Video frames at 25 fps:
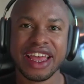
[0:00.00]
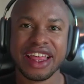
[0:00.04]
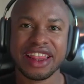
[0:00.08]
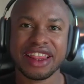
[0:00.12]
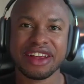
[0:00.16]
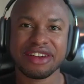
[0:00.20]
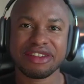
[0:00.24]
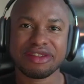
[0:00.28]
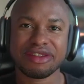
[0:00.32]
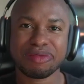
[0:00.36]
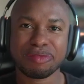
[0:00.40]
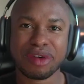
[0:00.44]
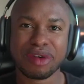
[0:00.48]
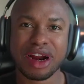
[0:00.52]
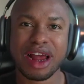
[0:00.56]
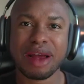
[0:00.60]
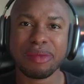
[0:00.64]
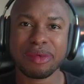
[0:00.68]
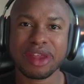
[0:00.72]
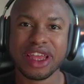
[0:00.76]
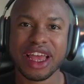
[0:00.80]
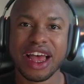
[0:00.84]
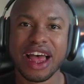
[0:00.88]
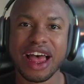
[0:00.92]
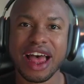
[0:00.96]
there's
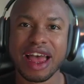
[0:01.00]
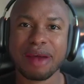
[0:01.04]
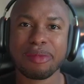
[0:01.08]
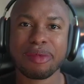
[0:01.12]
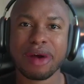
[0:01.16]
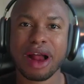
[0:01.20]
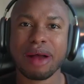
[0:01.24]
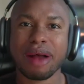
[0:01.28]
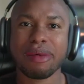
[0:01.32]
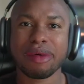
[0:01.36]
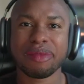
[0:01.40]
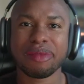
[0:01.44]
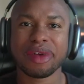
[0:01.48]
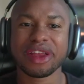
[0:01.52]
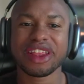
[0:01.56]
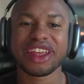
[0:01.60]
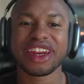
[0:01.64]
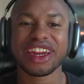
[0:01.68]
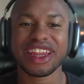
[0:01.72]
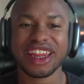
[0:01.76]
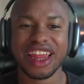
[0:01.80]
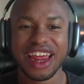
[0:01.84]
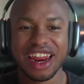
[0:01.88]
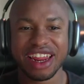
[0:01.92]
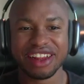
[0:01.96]
probably a high
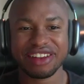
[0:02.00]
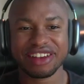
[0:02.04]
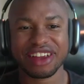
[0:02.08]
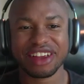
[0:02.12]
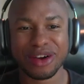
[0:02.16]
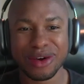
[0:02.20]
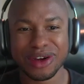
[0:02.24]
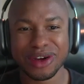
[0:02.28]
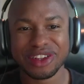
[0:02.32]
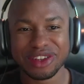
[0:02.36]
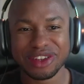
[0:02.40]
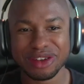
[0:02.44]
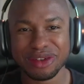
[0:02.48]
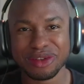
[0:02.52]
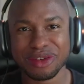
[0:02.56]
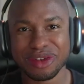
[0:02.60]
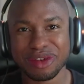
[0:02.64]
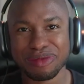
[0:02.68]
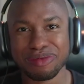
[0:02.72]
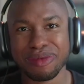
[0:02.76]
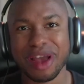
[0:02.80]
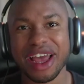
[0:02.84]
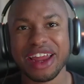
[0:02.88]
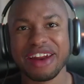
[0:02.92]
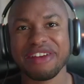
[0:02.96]
probability that it's going to
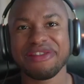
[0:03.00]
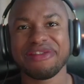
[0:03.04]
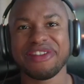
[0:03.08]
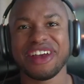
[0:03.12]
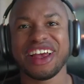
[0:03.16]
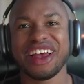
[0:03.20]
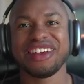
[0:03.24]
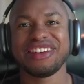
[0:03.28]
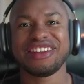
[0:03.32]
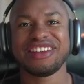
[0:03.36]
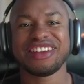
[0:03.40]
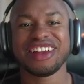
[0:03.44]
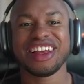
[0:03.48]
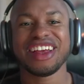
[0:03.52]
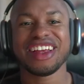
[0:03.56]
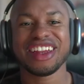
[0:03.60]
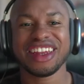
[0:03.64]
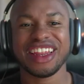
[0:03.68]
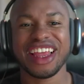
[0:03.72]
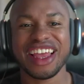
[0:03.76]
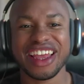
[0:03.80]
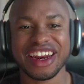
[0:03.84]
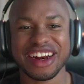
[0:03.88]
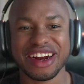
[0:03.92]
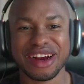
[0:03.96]
manifest
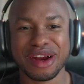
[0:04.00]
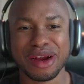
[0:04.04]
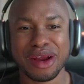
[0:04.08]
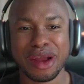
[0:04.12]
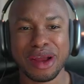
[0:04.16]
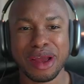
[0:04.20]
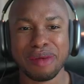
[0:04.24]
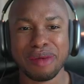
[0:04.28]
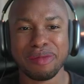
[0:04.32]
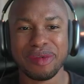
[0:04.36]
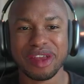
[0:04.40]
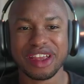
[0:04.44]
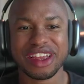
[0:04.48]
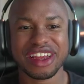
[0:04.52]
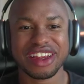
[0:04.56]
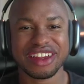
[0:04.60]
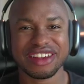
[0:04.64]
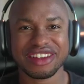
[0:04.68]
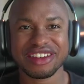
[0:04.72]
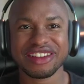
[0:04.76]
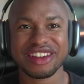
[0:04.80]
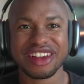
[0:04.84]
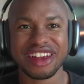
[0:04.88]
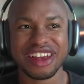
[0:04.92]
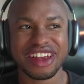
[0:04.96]
later,
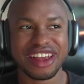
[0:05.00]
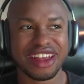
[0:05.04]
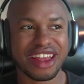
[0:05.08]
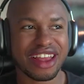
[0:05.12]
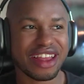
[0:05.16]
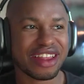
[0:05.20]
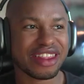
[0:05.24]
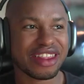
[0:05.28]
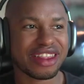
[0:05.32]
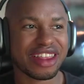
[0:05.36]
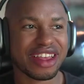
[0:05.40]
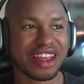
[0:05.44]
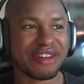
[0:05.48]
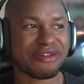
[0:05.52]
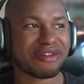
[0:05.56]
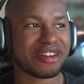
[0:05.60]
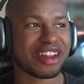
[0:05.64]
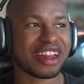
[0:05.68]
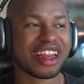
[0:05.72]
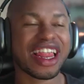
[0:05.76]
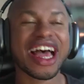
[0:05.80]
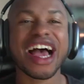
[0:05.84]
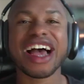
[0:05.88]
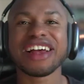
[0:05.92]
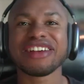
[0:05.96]
because for
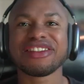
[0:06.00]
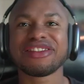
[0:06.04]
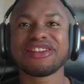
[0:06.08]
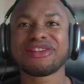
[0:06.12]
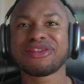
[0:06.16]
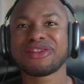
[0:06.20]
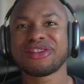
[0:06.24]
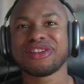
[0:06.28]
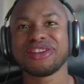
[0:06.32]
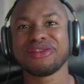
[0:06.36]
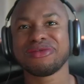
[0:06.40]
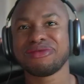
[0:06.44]
the last